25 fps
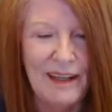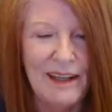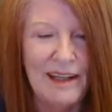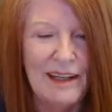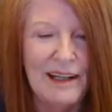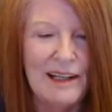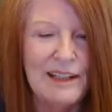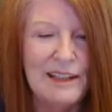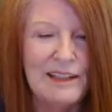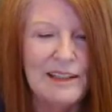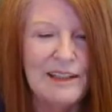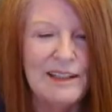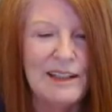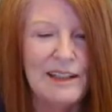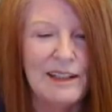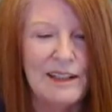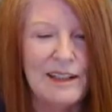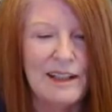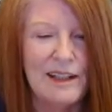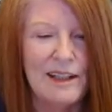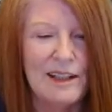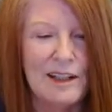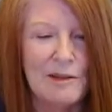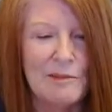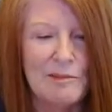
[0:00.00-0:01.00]
And
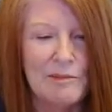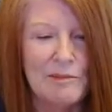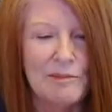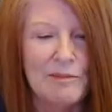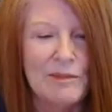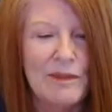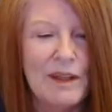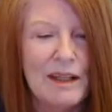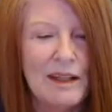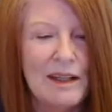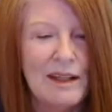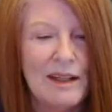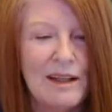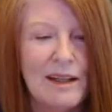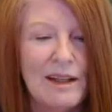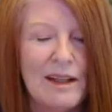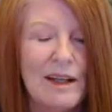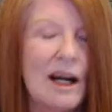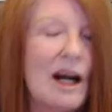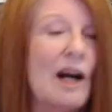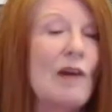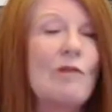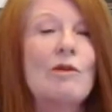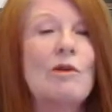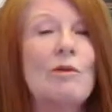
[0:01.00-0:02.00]

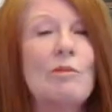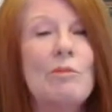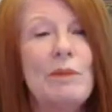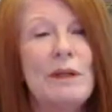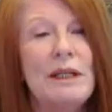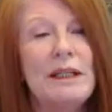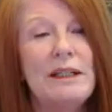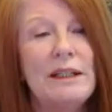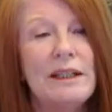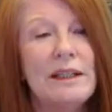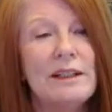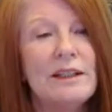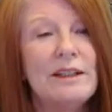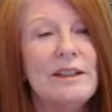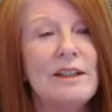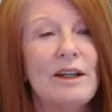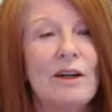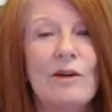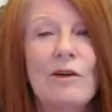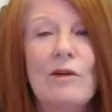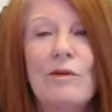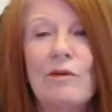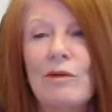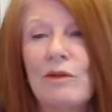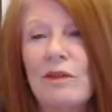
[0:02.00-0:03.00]
I will
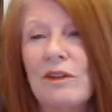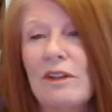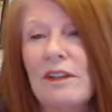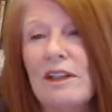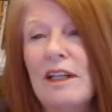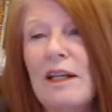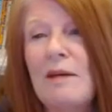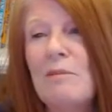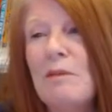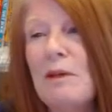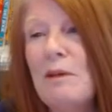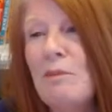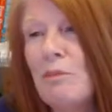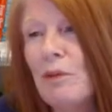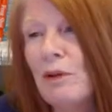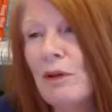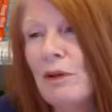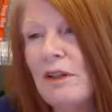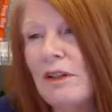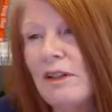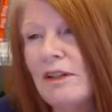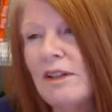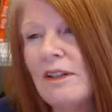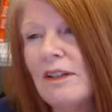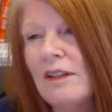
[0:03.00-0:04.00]
begin. Oh, let me
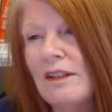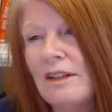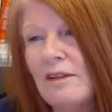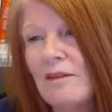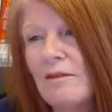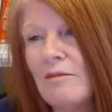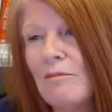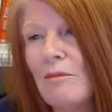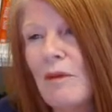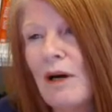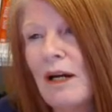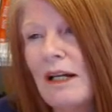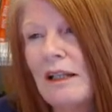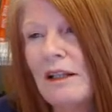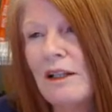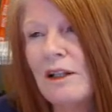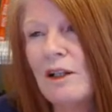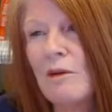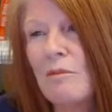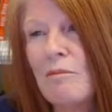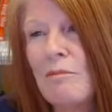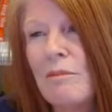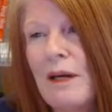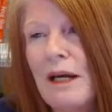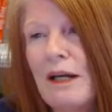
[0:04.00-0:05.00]
put my
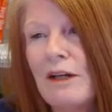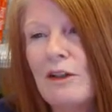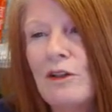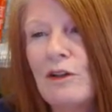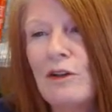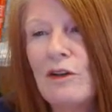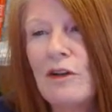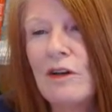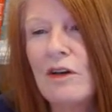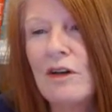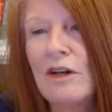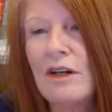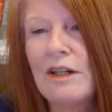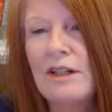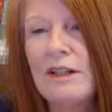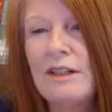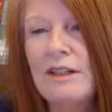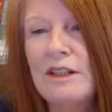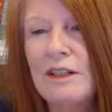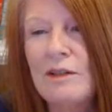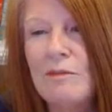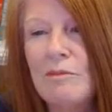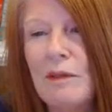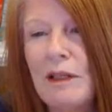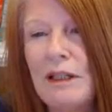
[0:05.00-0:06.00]
little banner
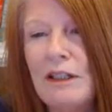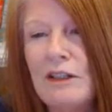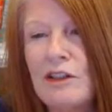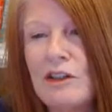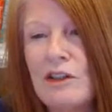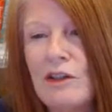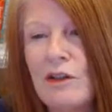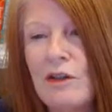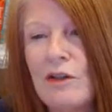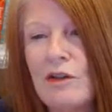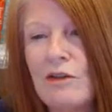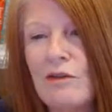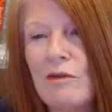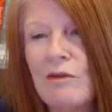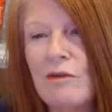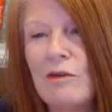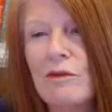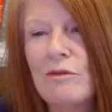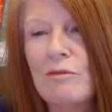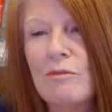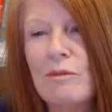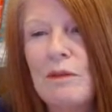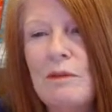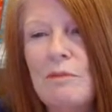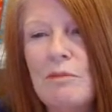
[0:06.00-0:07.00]
on to make sure
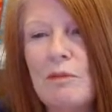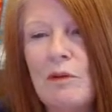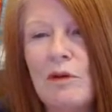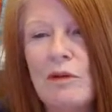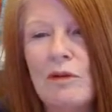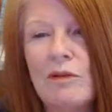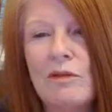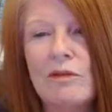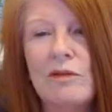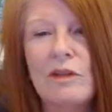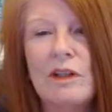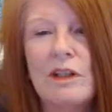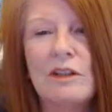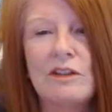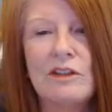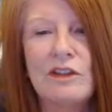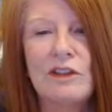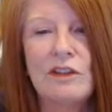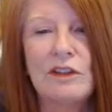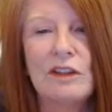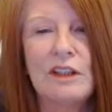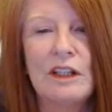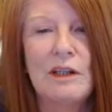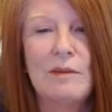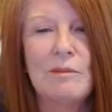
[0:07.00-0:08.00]
people that
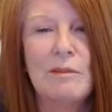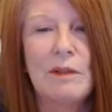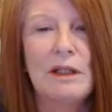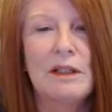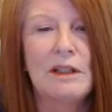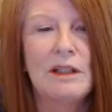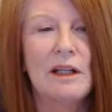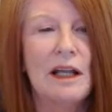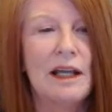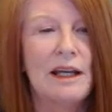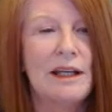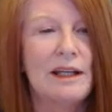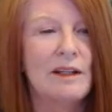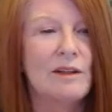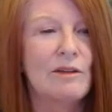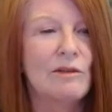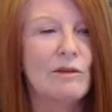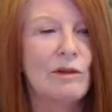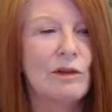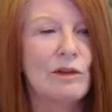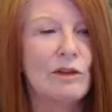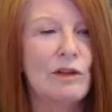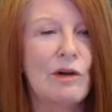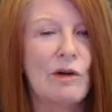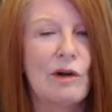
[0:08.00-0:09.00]
come in late
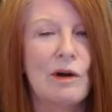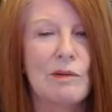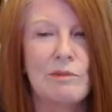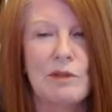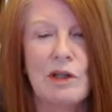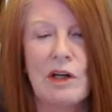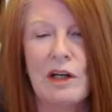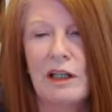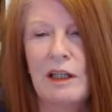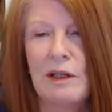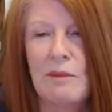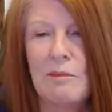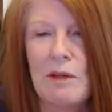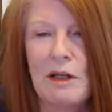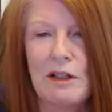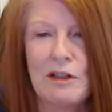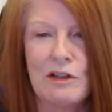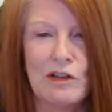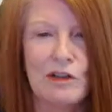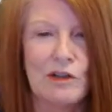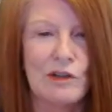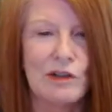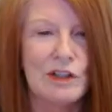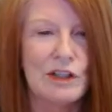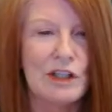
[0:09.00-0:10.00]
will know I'm talking
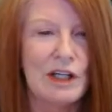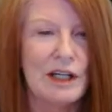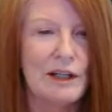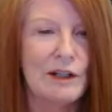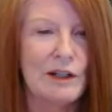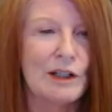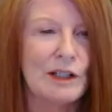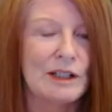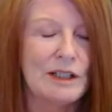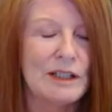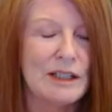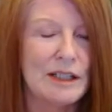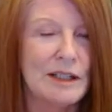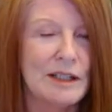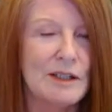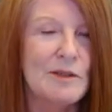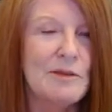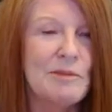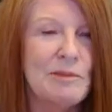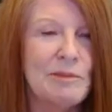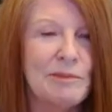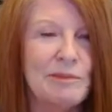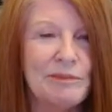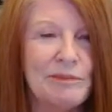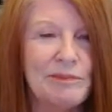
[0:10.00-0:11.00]
about George
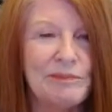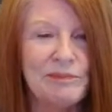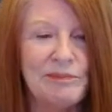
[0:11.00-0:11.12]
Harrison.